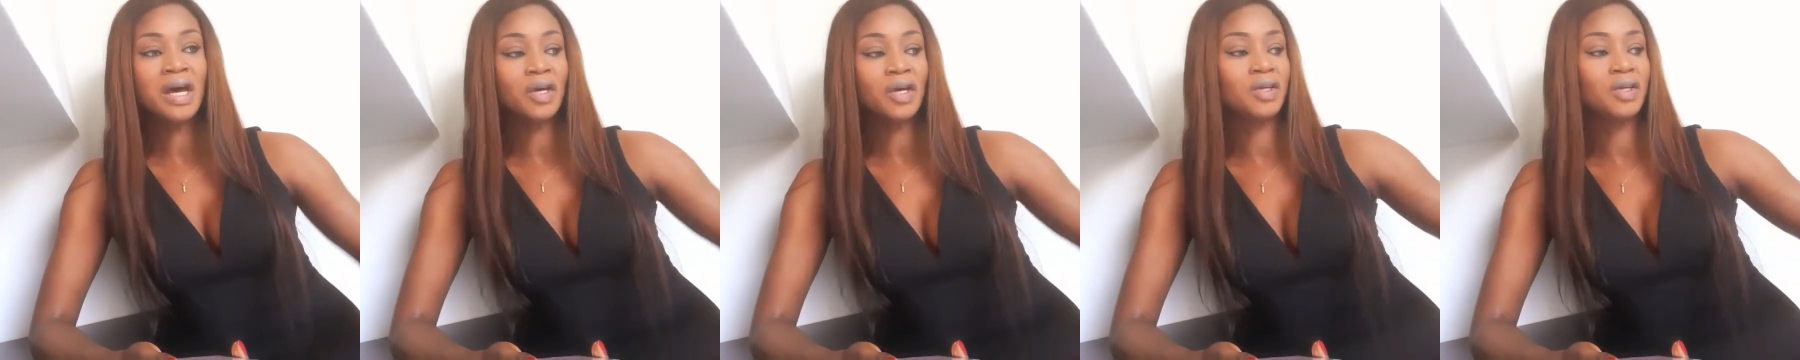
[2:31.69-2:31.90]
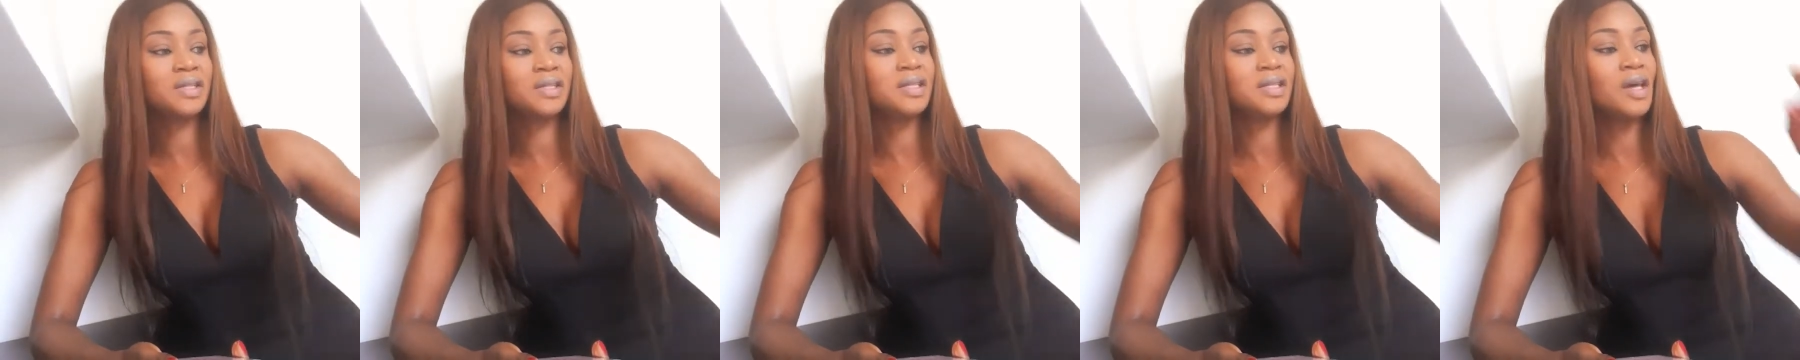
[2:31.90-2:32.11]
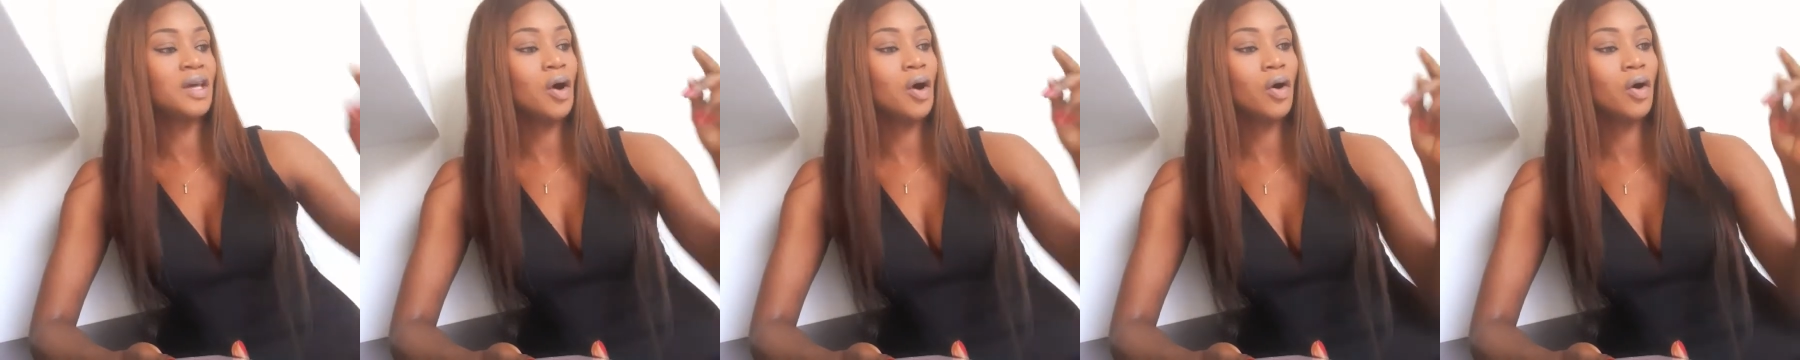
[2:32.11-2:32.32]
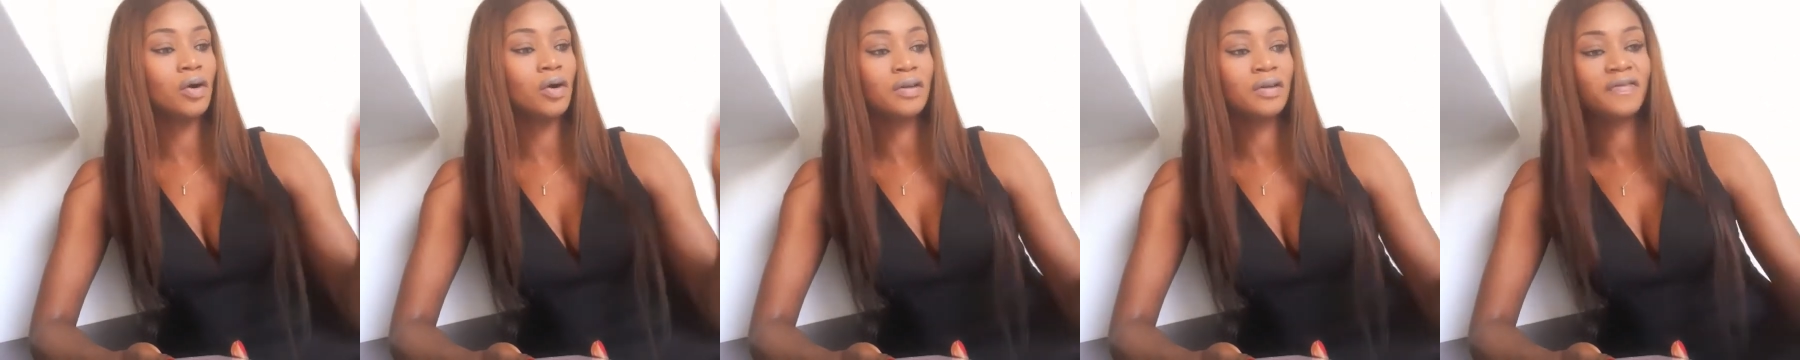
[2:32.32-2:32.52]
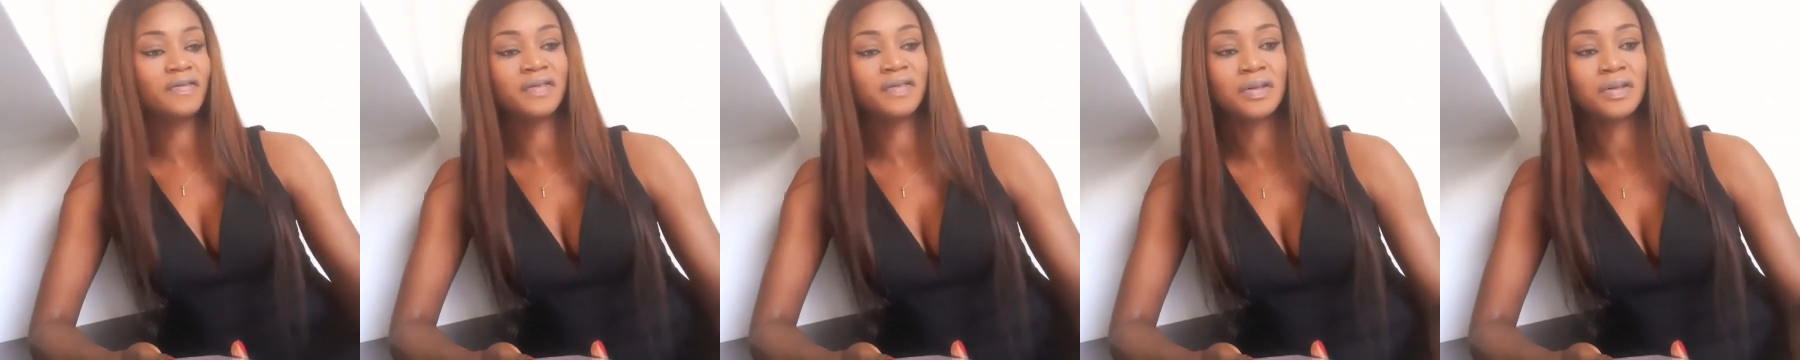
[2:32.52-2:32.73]
You see all
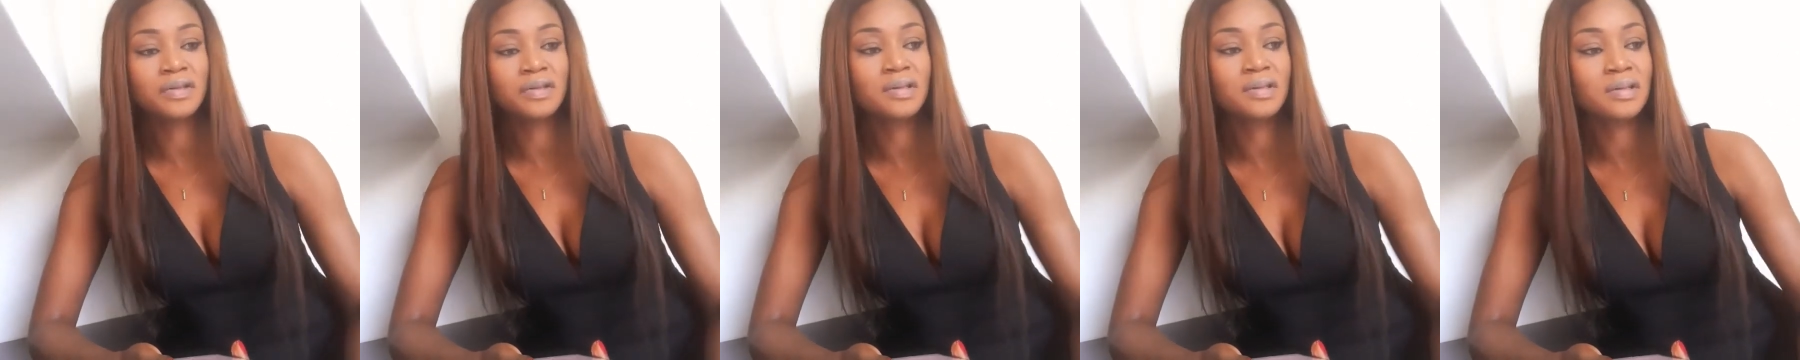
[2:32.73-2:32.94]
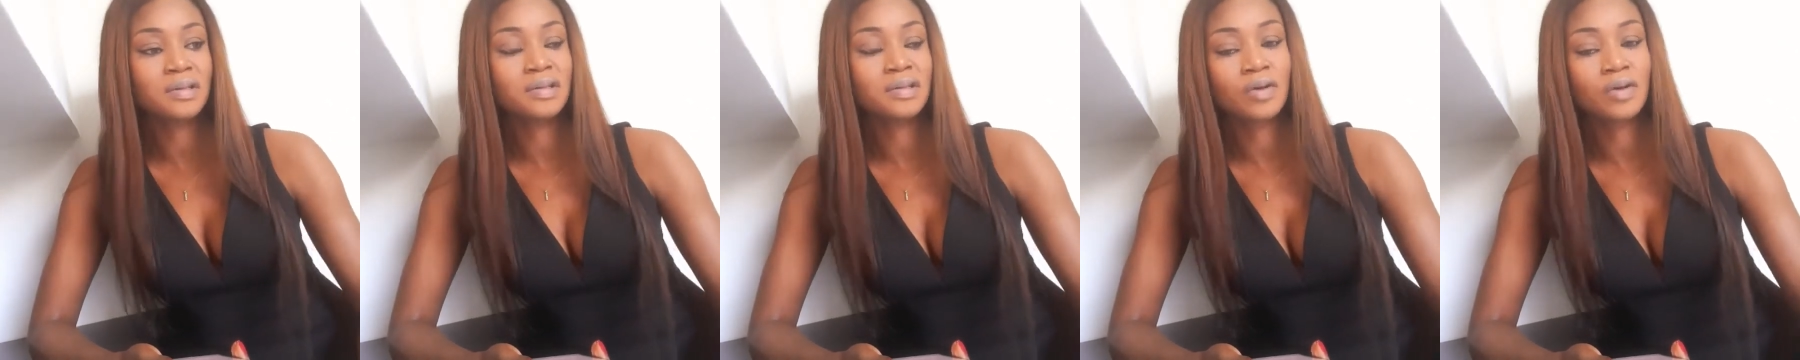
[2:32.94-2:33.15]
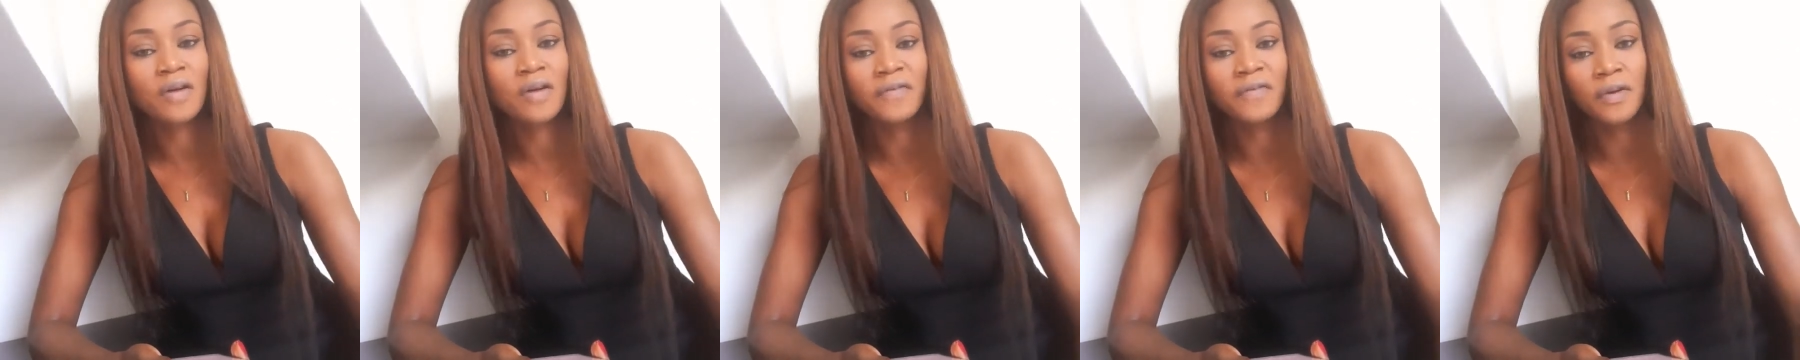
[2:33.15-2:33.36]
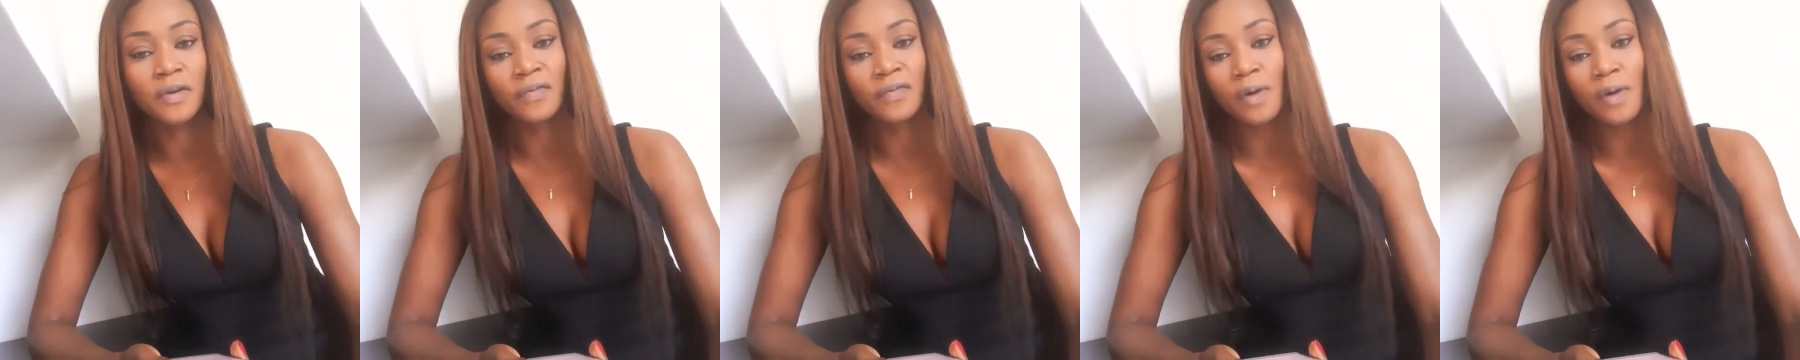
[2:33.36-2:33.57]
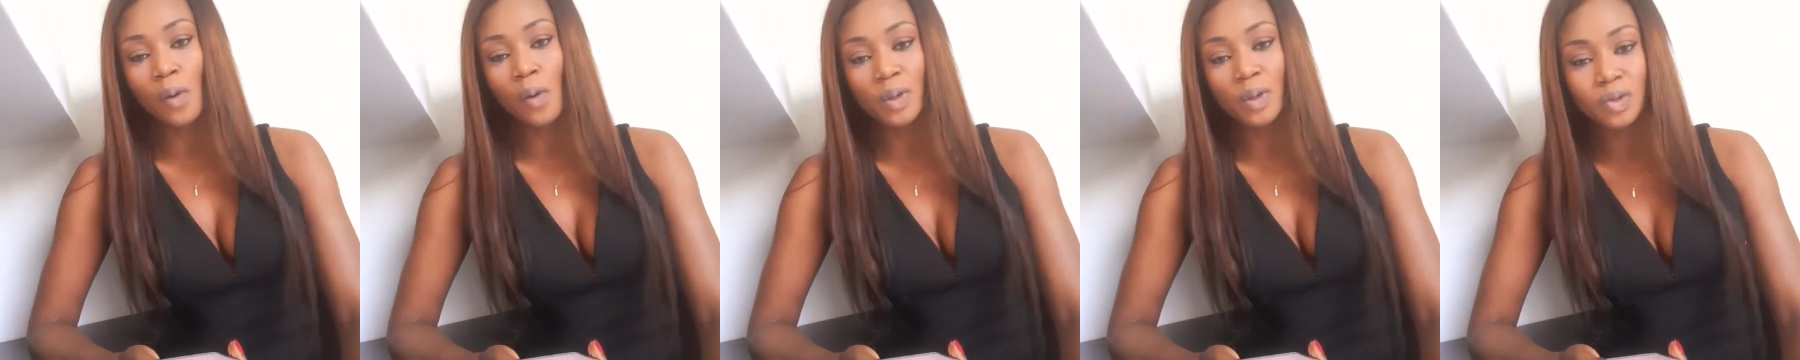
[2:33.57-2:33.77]
of those stuff
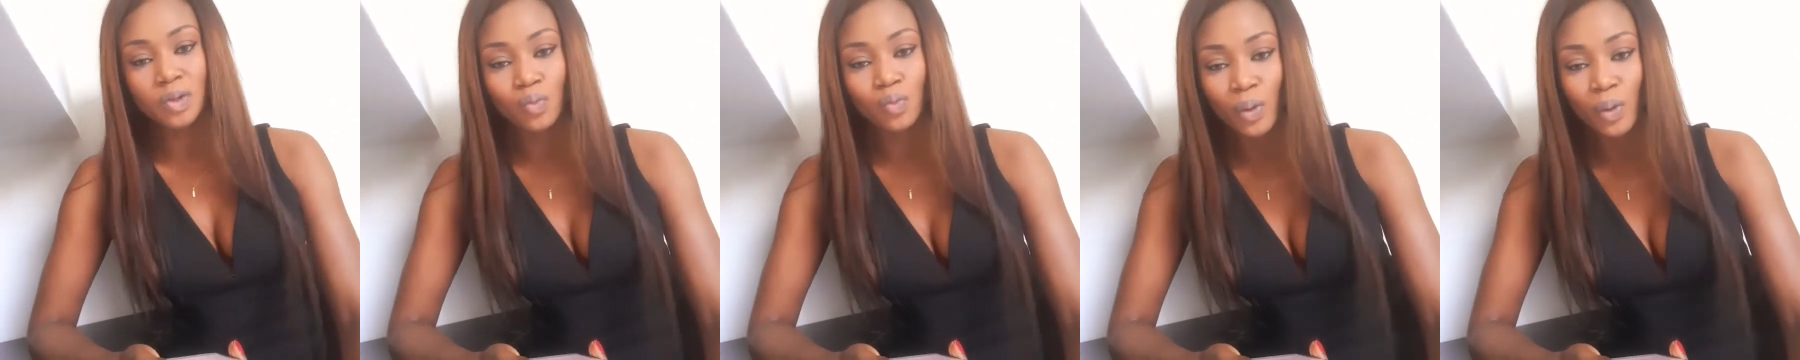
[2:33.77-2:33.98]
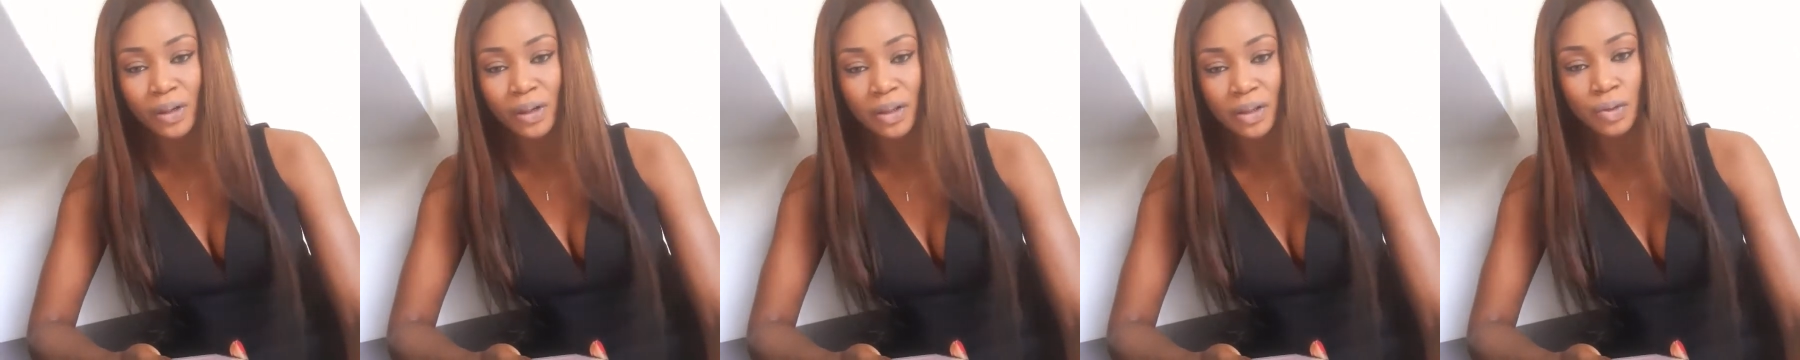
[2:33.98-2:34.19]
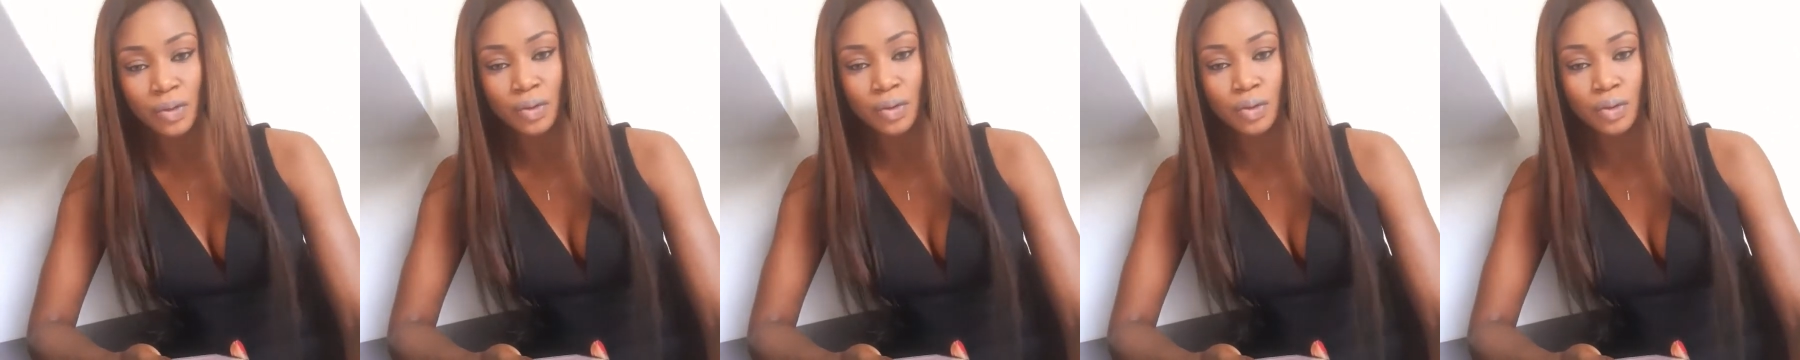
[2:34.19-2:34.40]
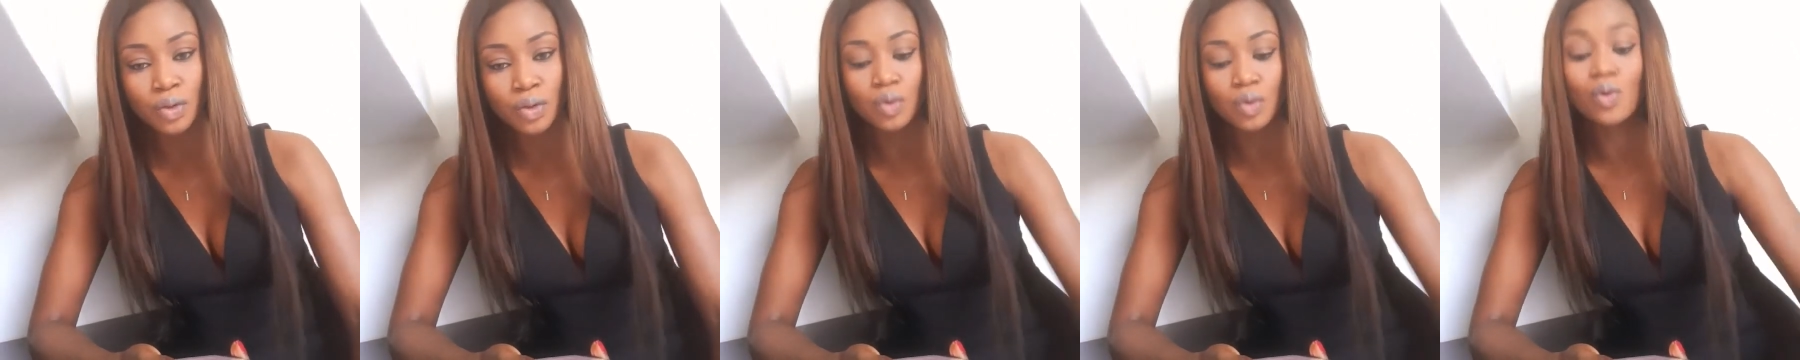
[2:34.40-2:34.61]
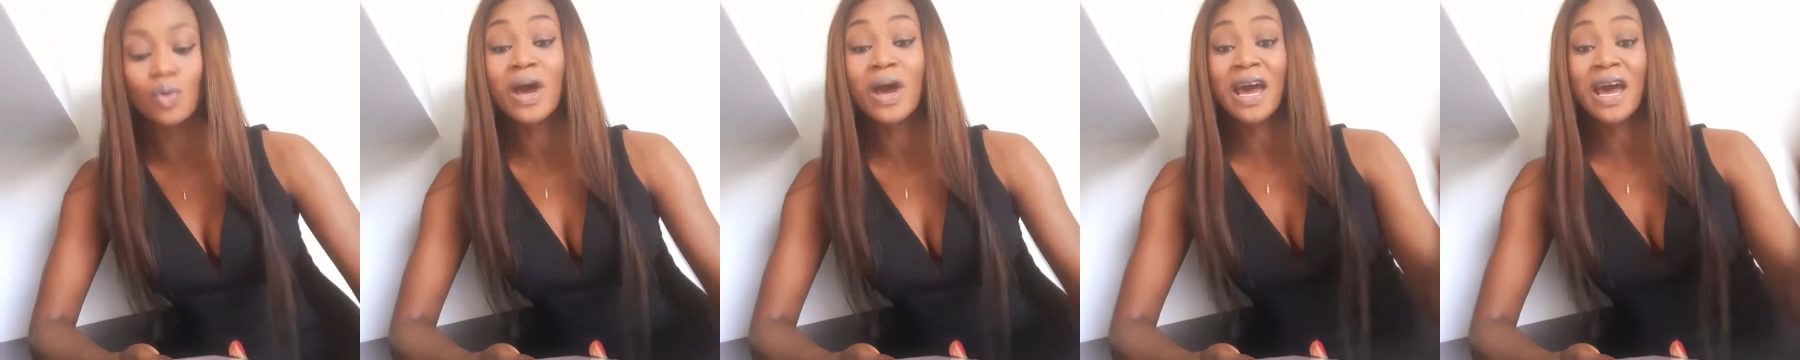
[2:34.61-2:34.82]
you've always wanted to
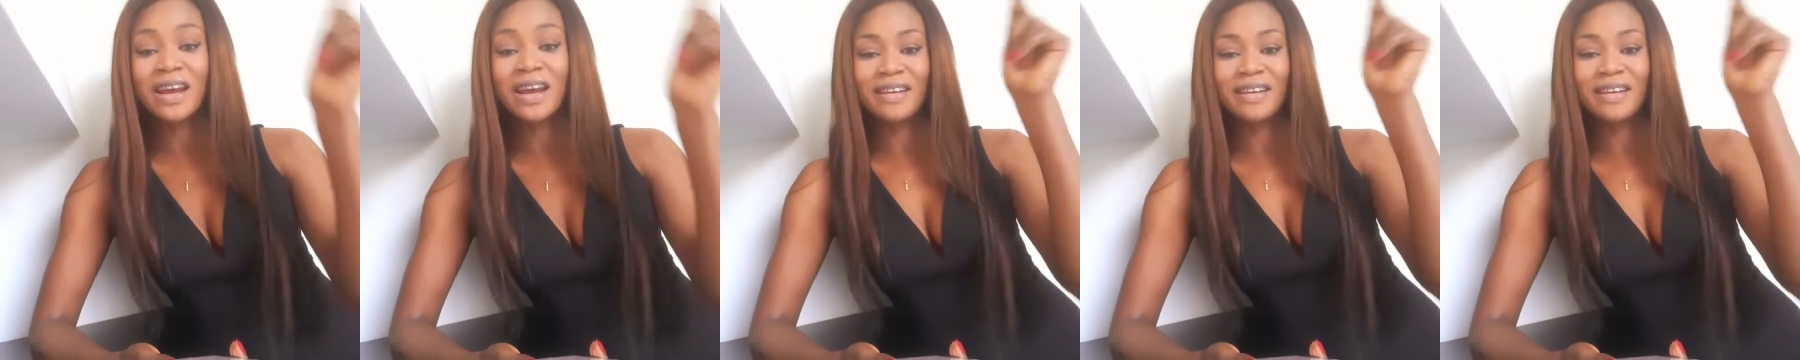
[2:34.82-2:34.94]
do.